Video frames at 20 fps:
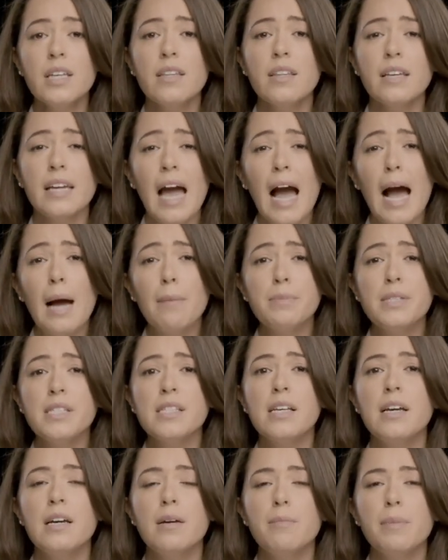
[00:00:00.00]
The
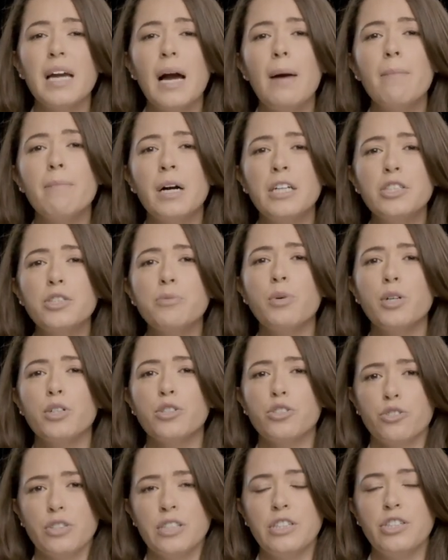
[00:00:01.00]
caps become much more
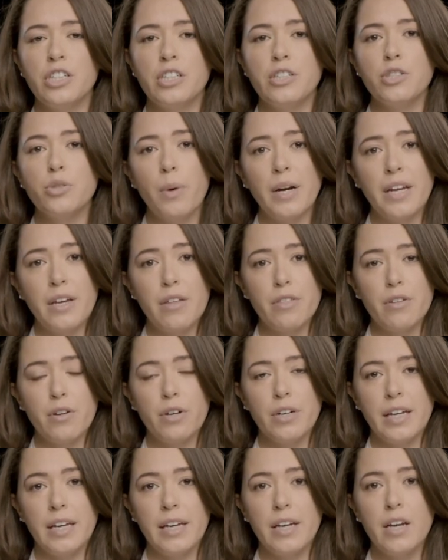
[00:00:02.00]
stringent in
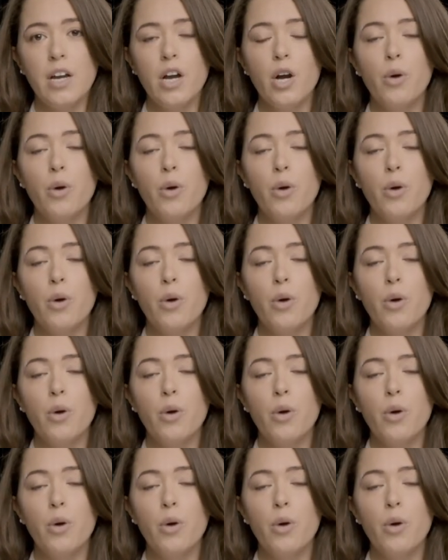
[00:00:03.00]
2030,